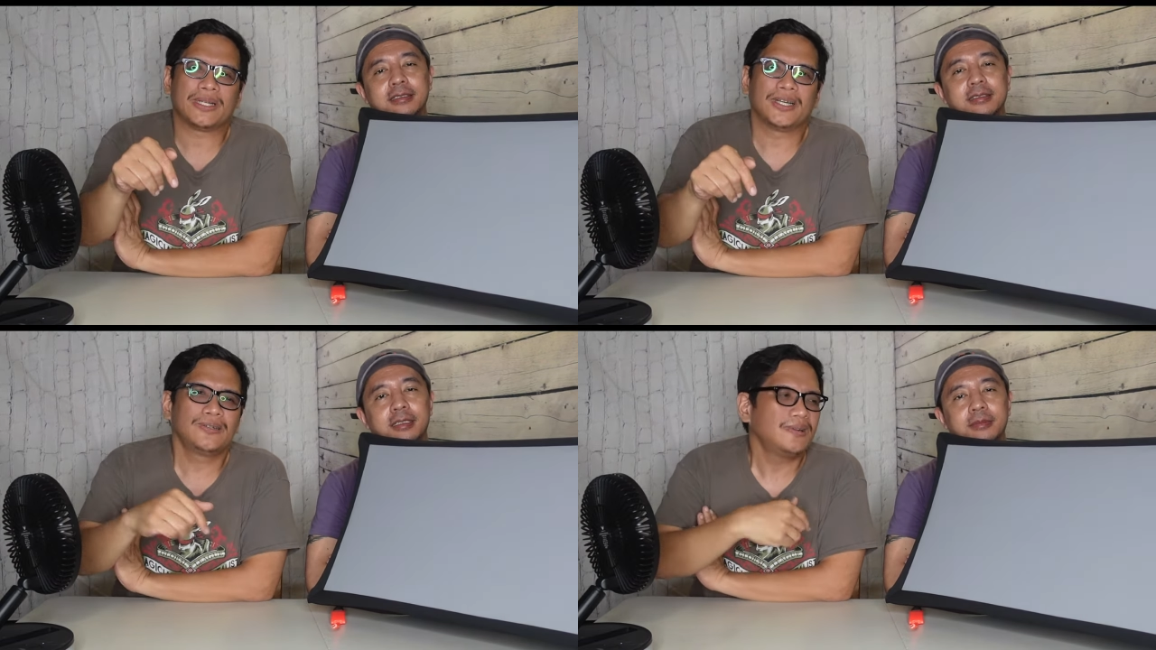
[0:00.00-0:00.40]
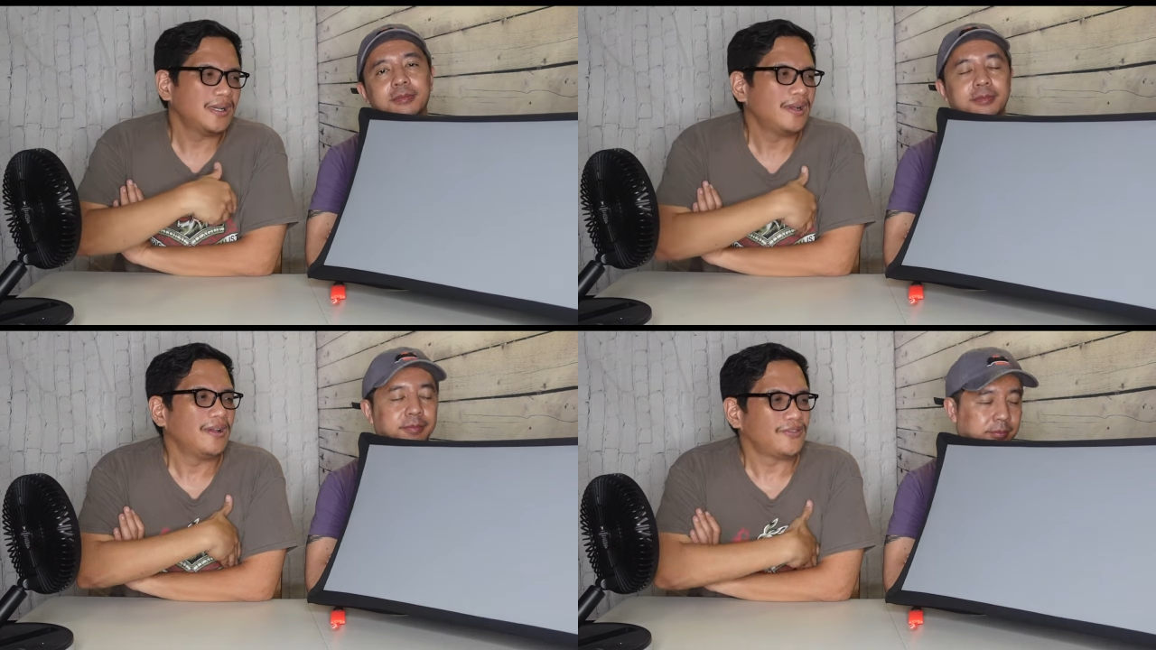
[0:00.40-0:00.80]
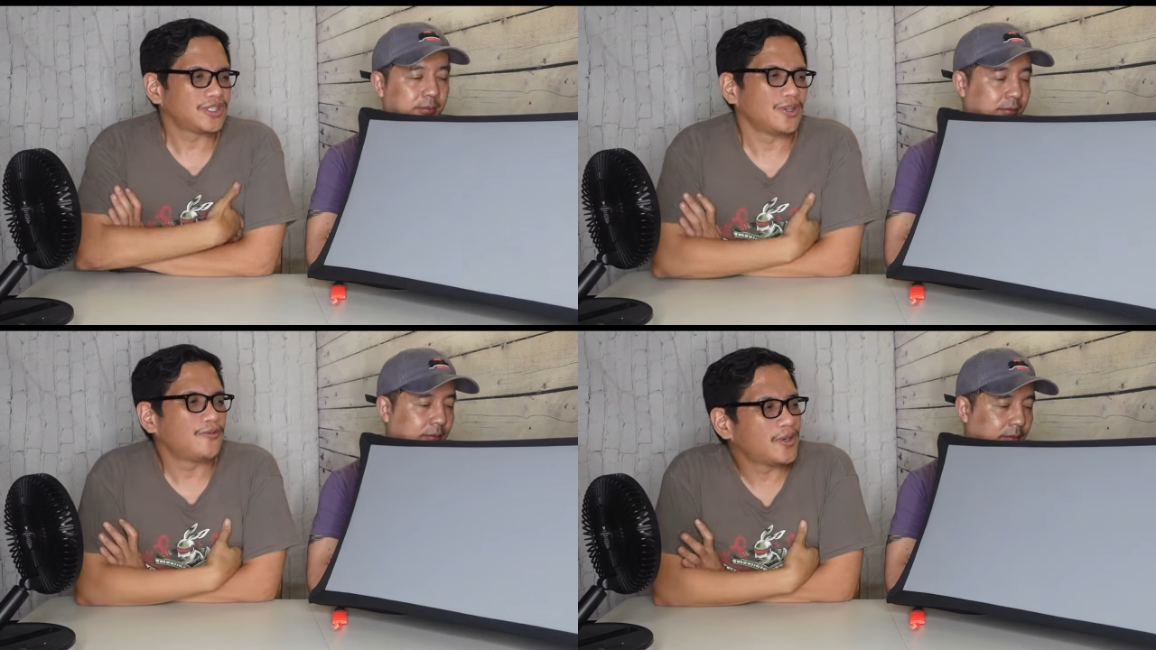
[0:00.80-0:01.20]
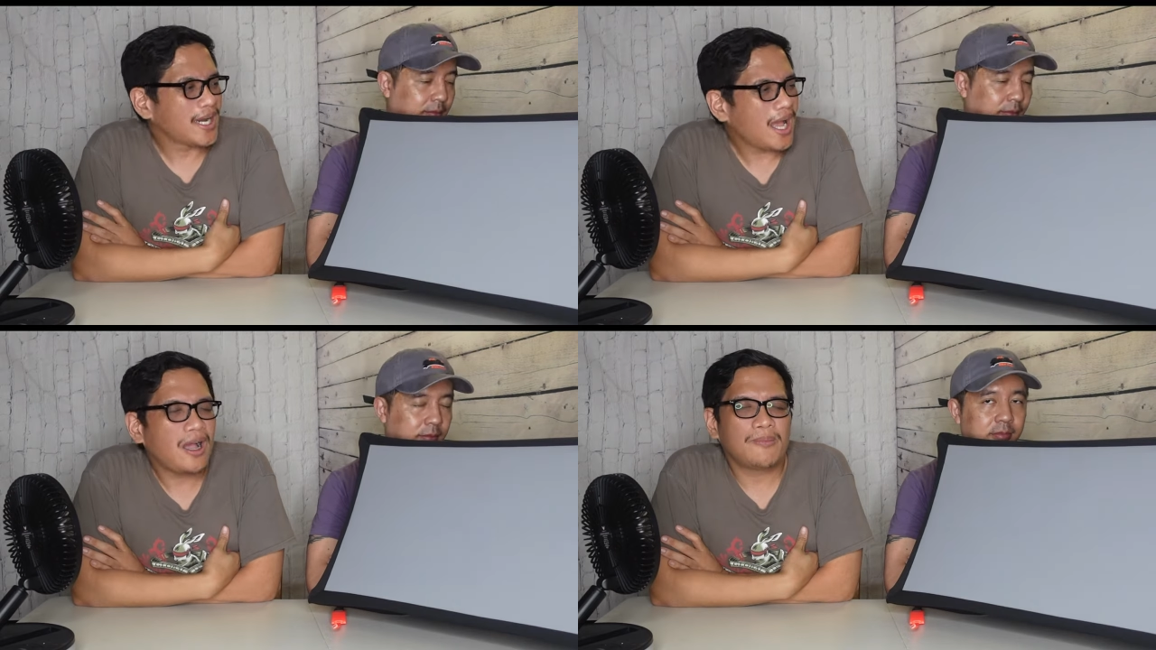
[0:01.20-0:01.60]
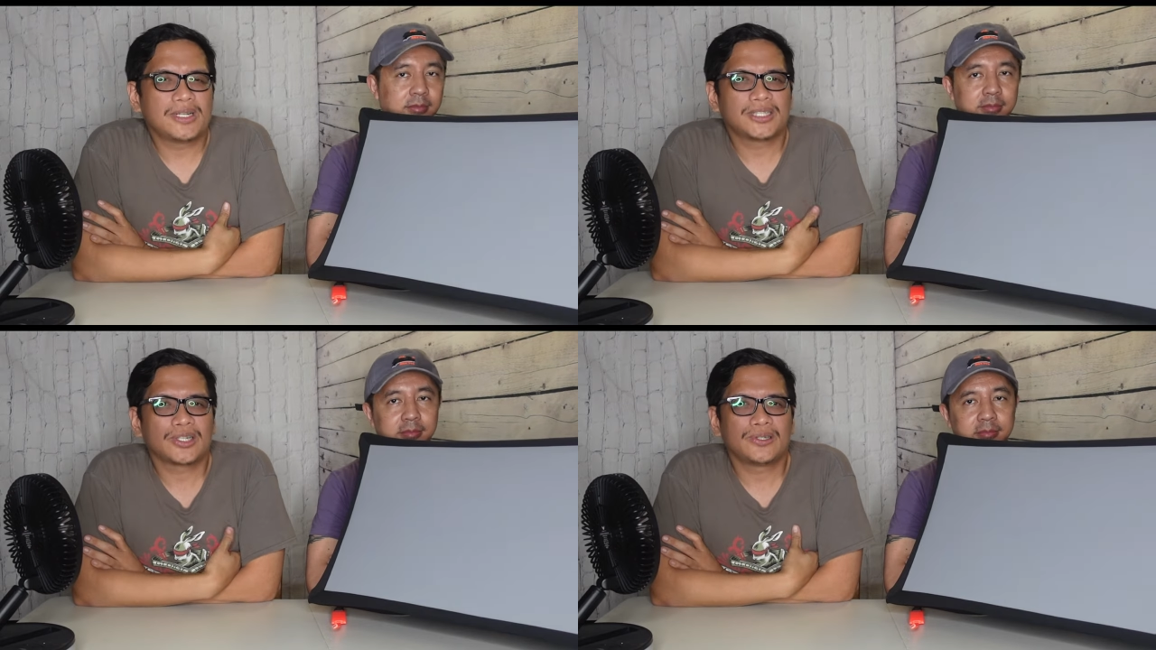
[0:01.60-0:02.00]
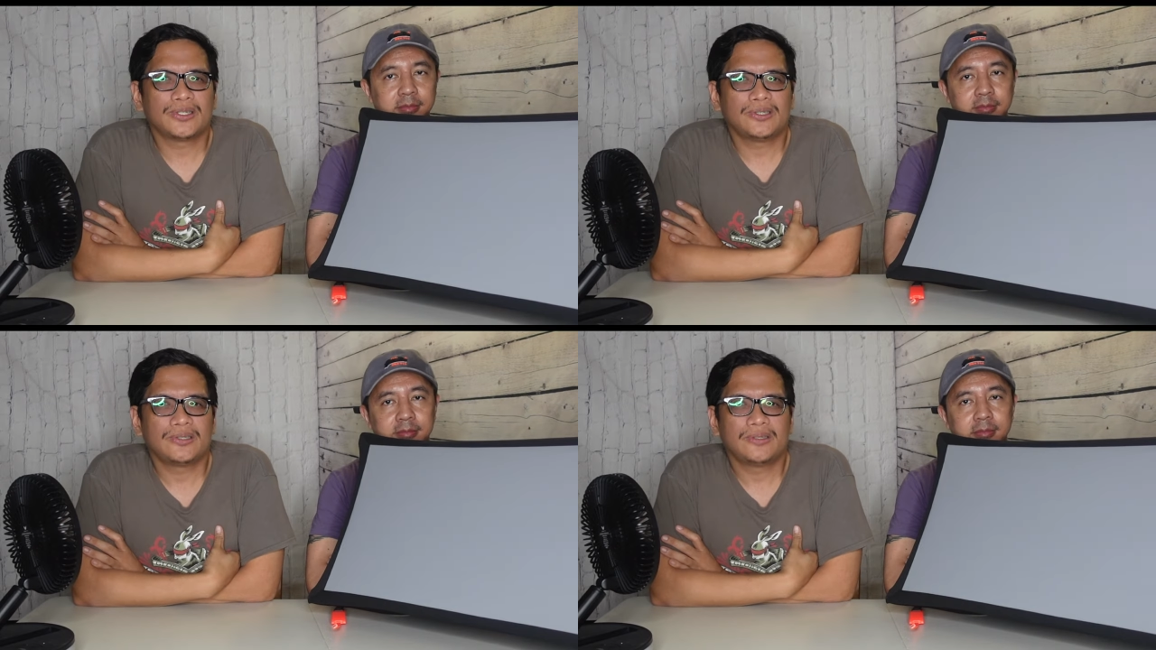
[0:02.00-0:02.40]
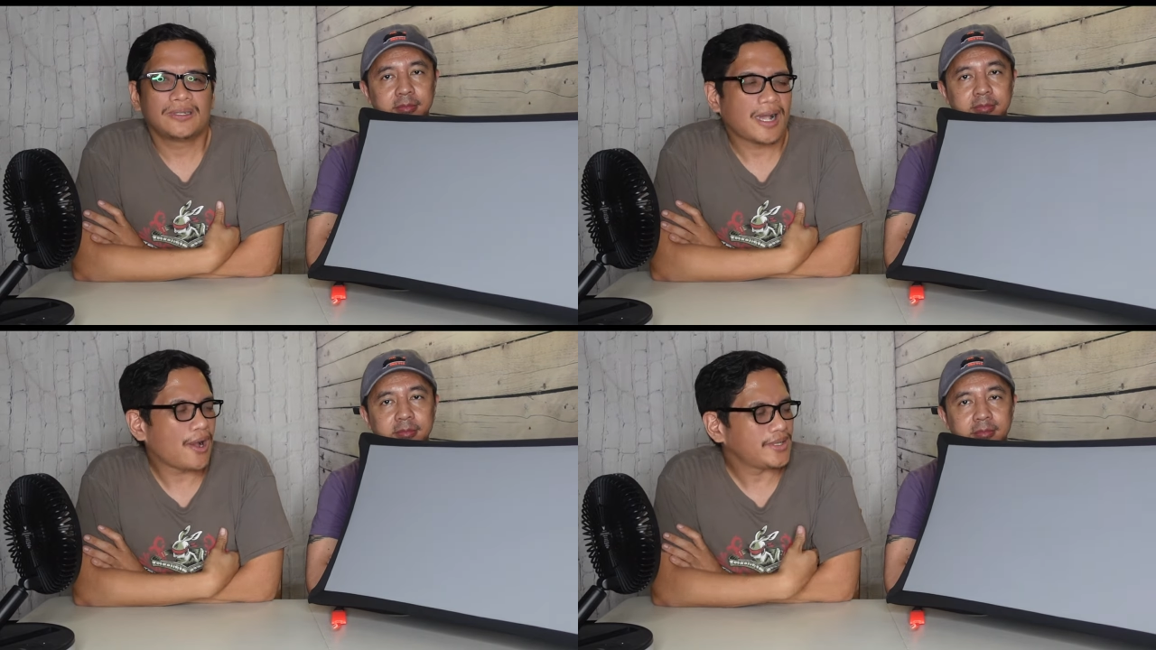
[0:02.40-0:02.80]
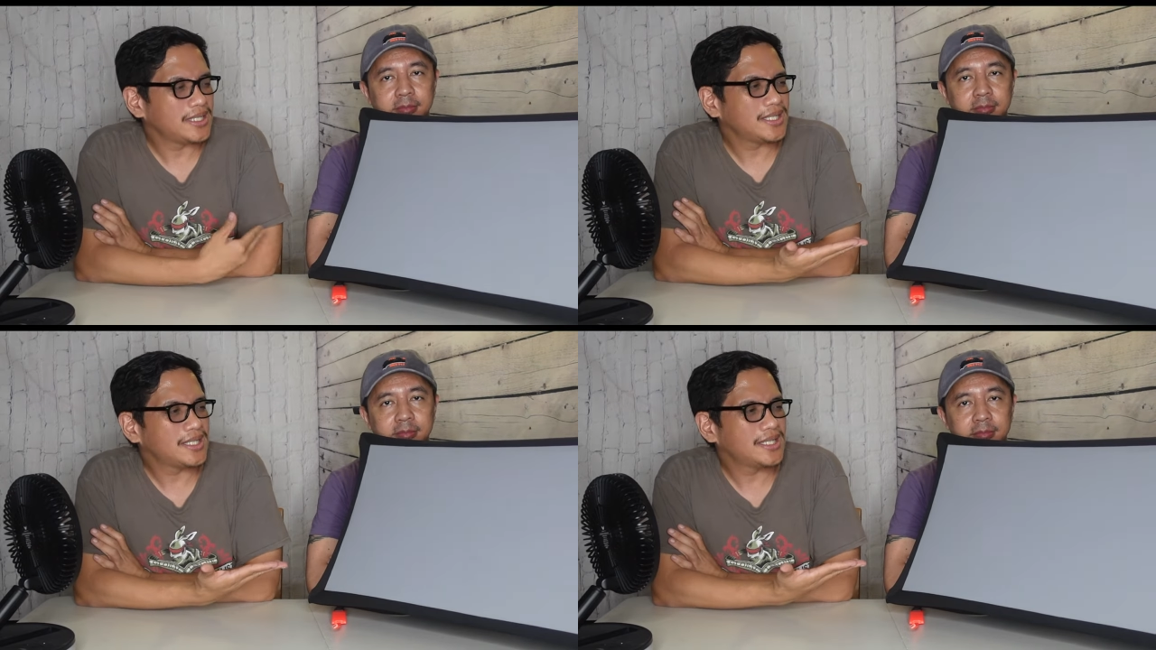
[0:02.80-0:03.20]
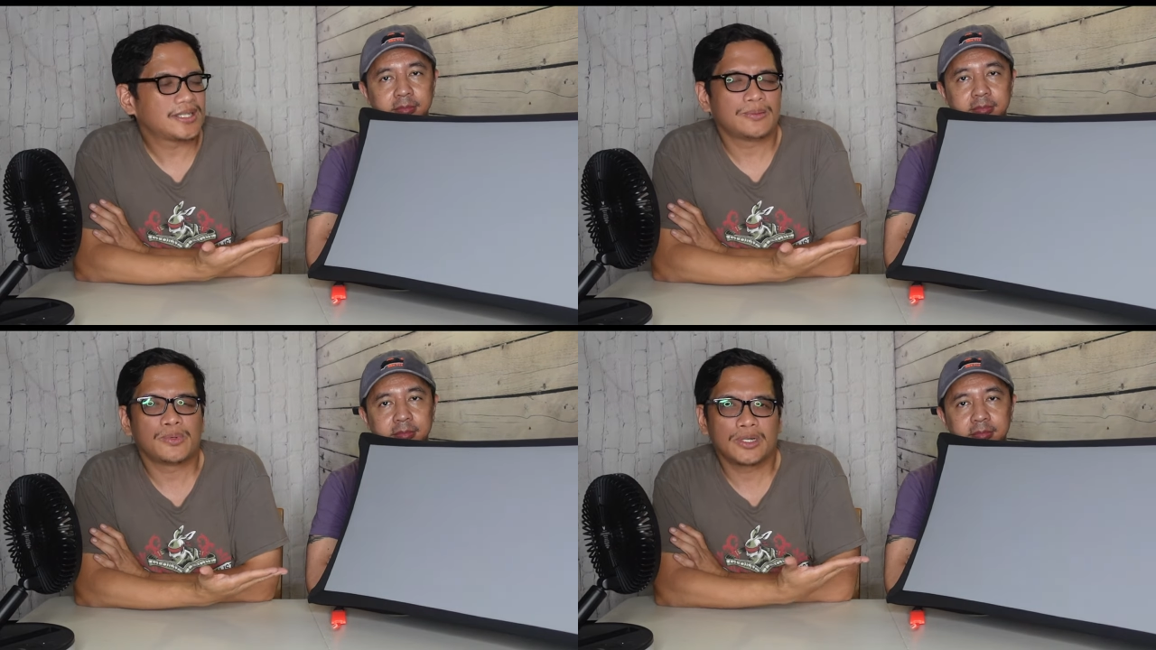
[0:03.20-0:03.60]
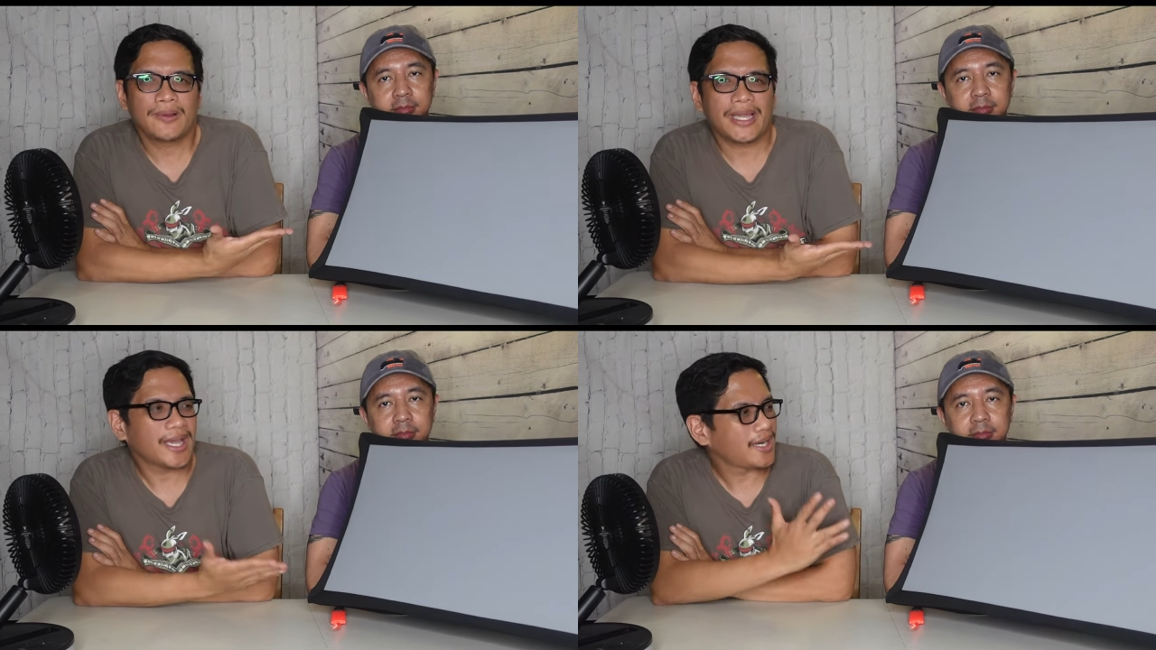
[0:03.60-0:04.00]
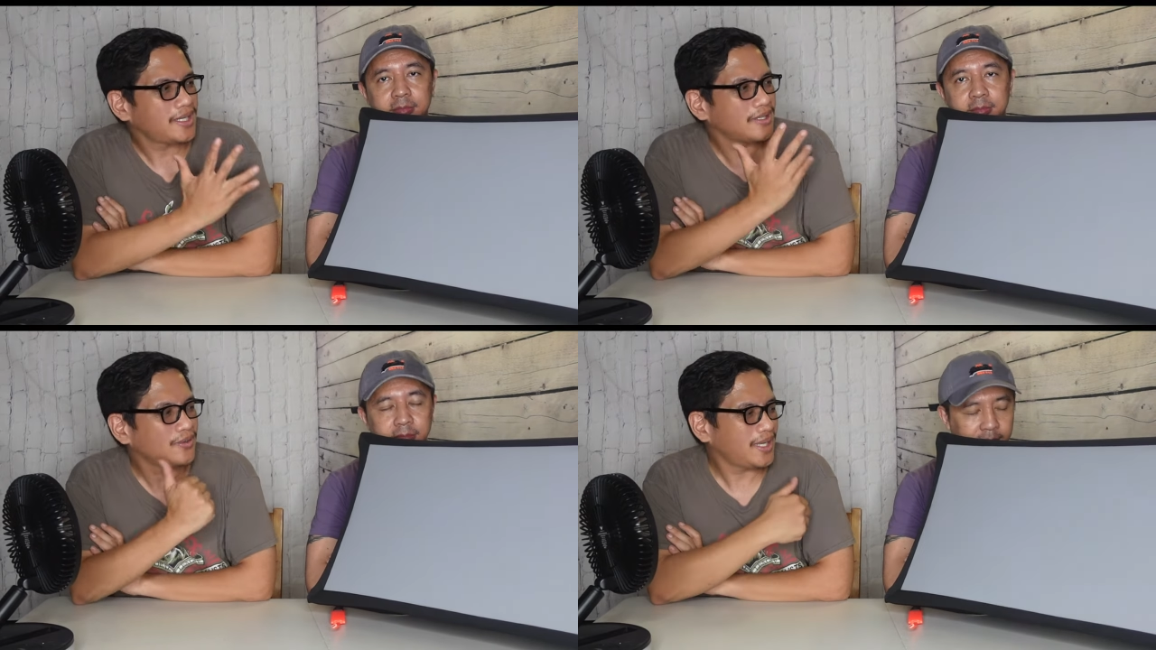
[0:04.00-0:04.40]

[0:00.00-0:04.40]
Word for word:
Speaker 1: below. So for now, I'm gonna show you how easy it is to put away. Henner, go